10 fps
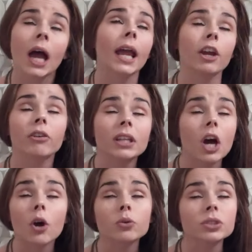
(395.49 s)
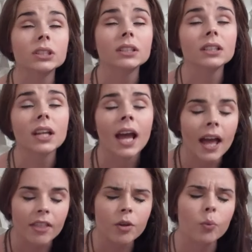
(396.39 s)
here in the ocean
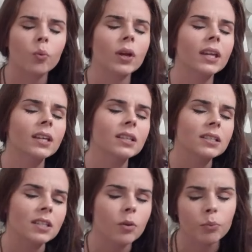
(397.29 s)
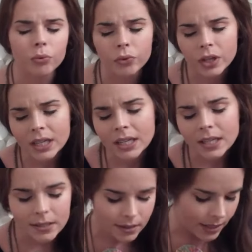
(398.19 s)
and the wind and the
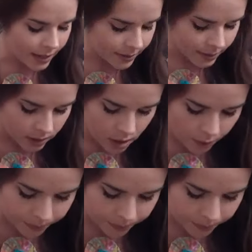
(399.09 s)
breeze. Yes, so